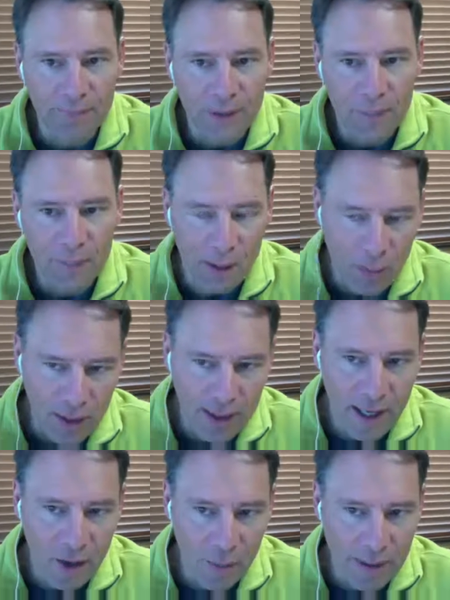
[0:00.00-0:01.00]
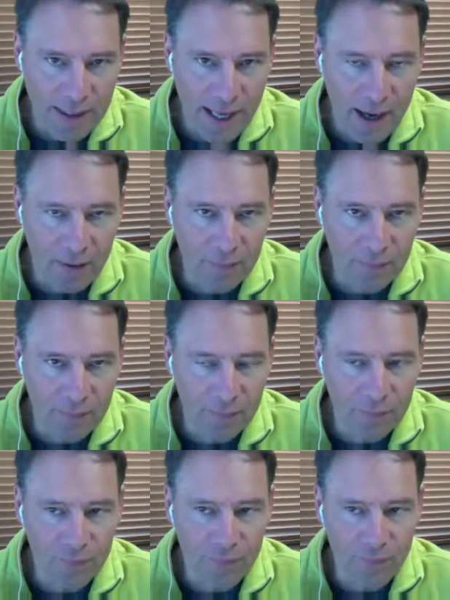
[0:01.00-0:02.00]
I want to narrow it down
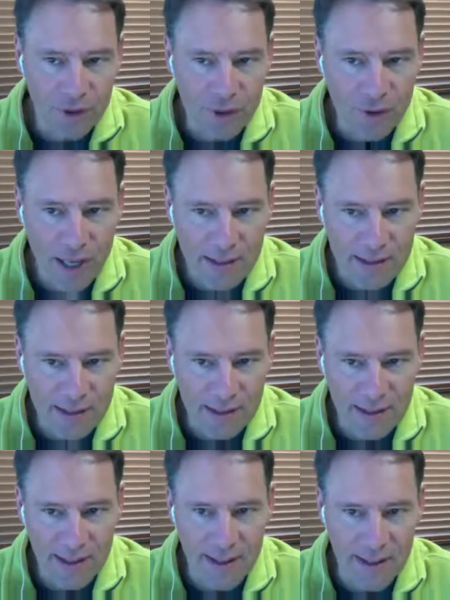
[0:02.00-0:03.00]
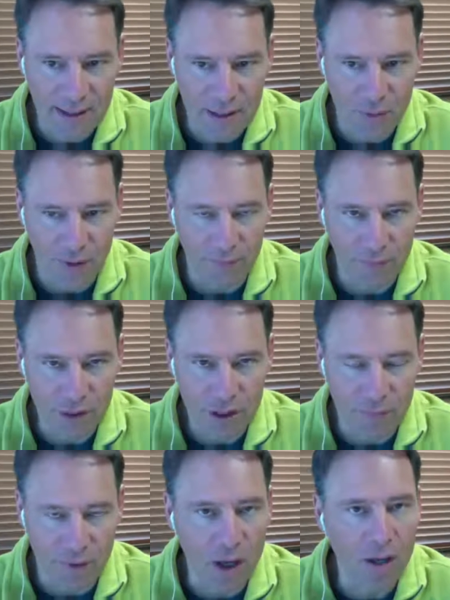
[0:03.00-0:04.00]
for 2016 in this way. First
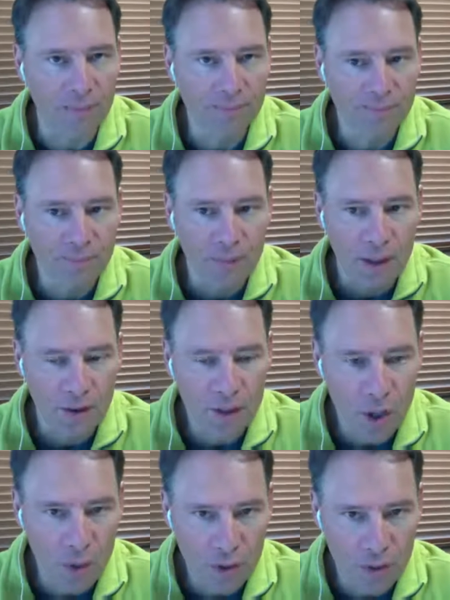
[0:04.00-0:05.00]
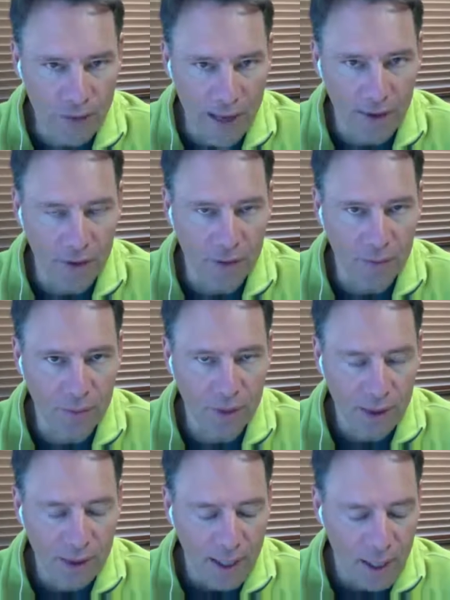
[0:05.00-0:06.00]
of all, know your value.
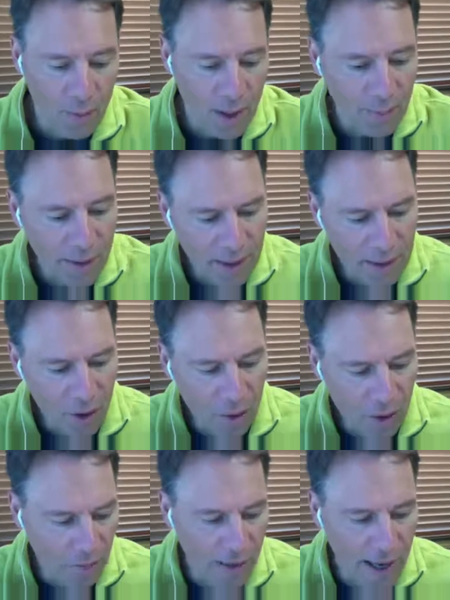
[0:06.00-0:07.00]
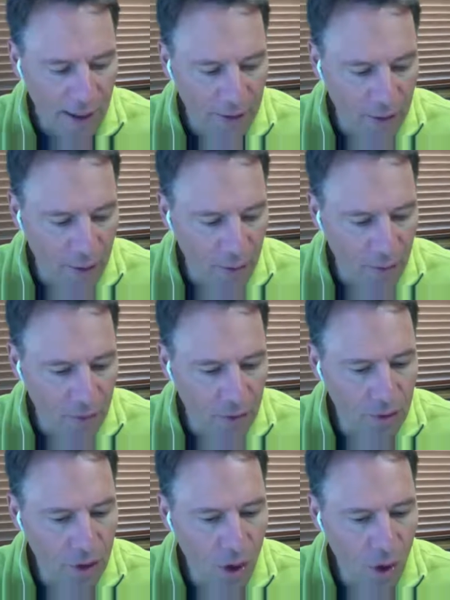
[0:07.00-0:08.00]
And when I mean know your value,
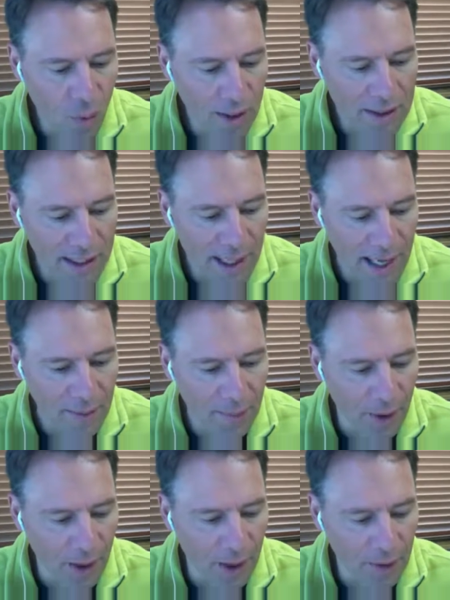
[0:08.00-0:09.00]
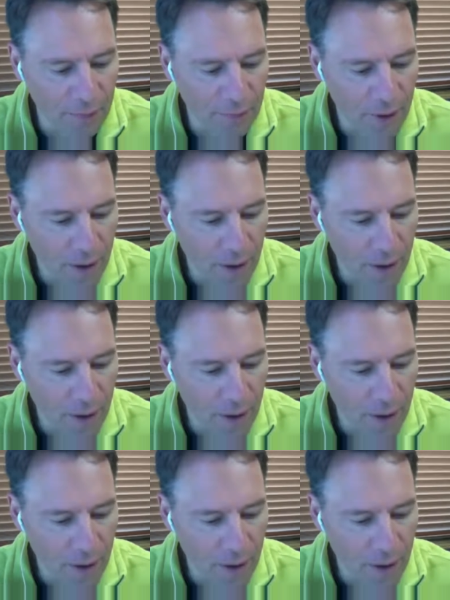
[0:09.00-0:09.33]
know what type of